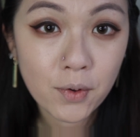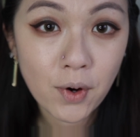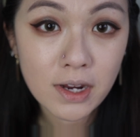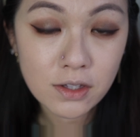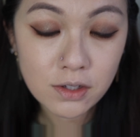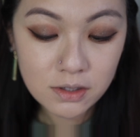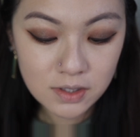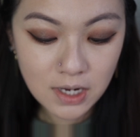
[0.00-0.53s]
going
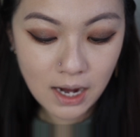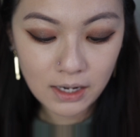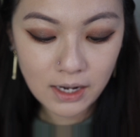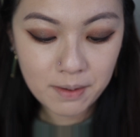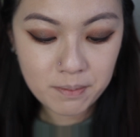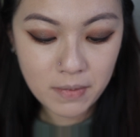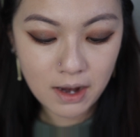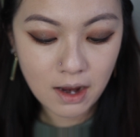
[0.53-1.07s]
to
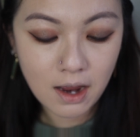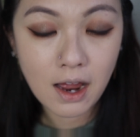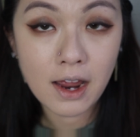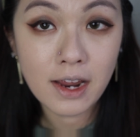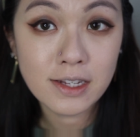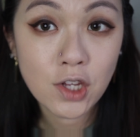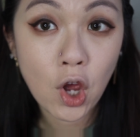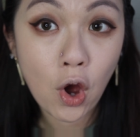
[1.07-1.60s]
tightline my
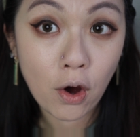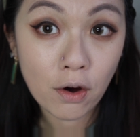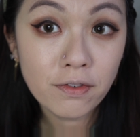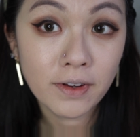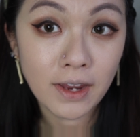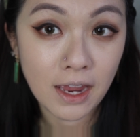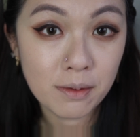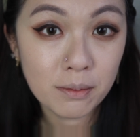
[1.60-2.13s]
eyes off
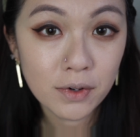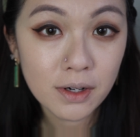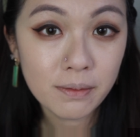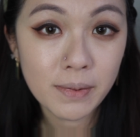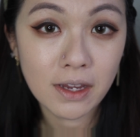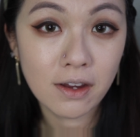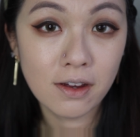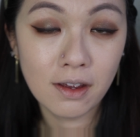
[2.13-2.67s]
camera
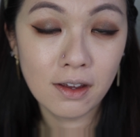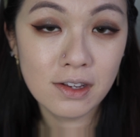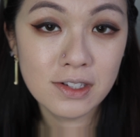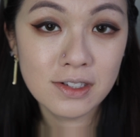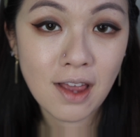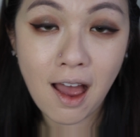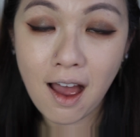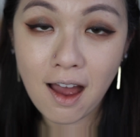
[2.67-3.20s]

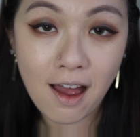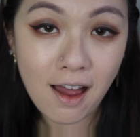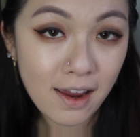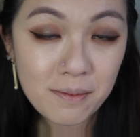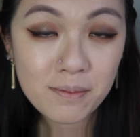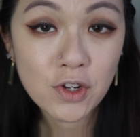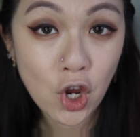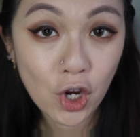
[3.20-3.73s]
because
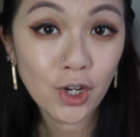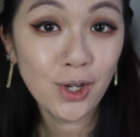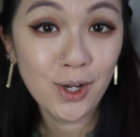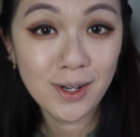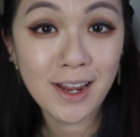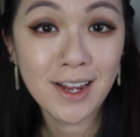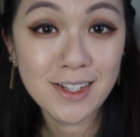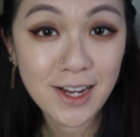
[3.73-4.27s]
I'm not
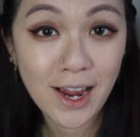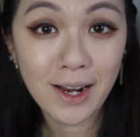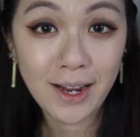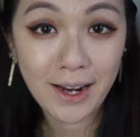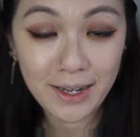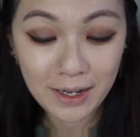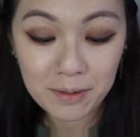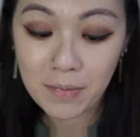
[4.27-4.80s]
good at
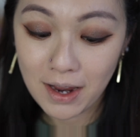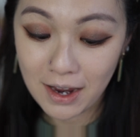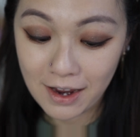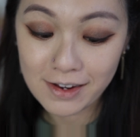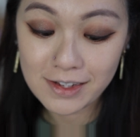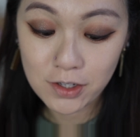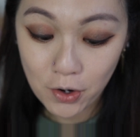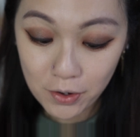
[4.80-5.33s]
tightlining my
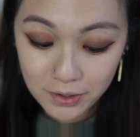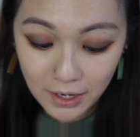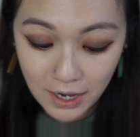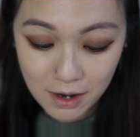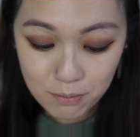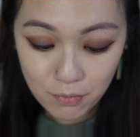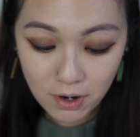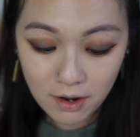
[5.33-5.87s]
eyes on
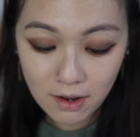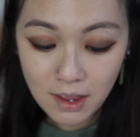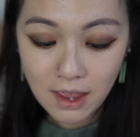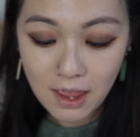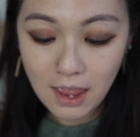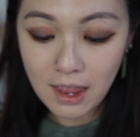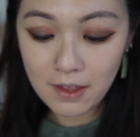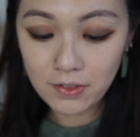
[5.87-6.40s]
camera,
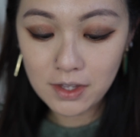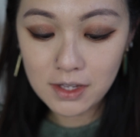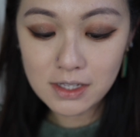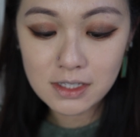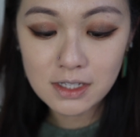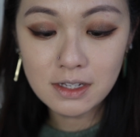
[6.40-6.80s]
and this